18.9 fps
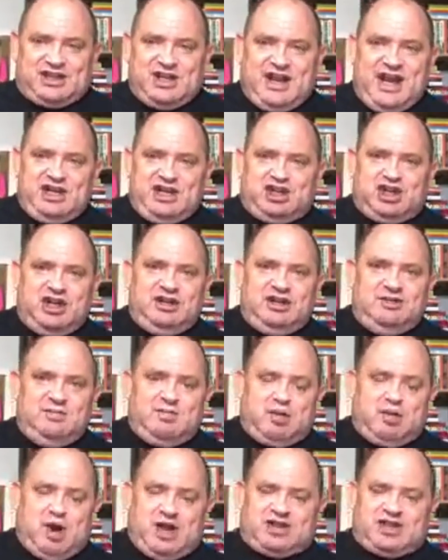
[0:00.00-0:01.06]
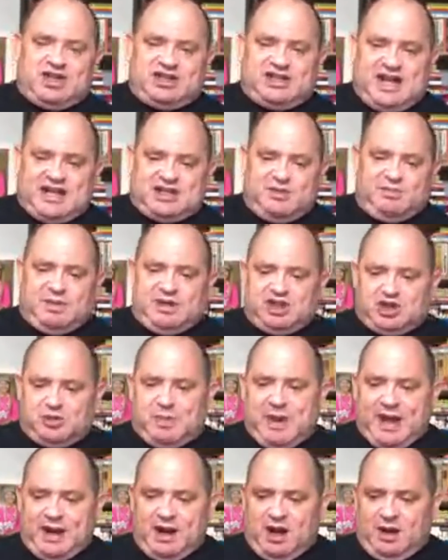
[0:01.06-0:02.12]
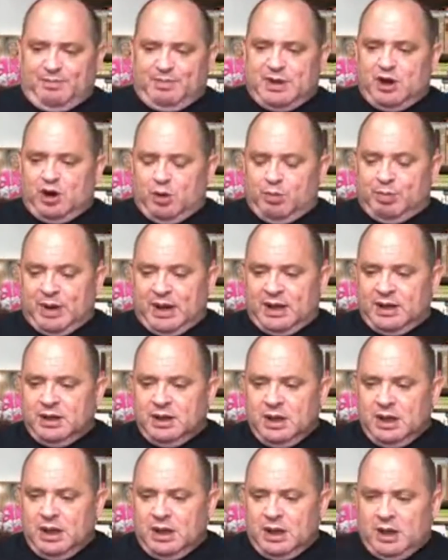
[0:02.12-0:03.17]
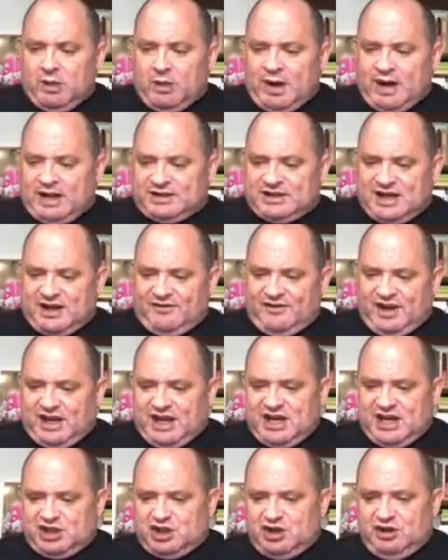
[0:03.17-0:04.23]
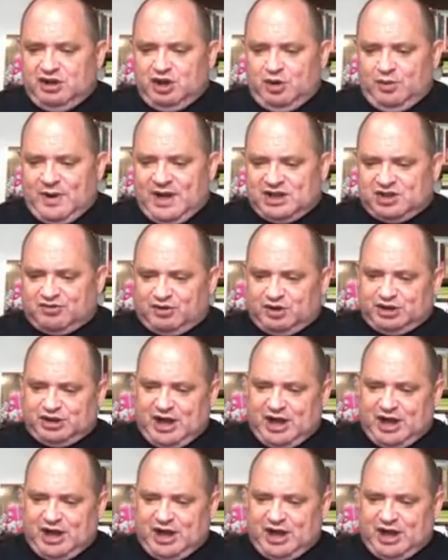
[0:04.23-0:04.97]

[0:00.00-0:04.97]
the vaccination process hasn't been sped up here, but why not take a vacation to the U.S.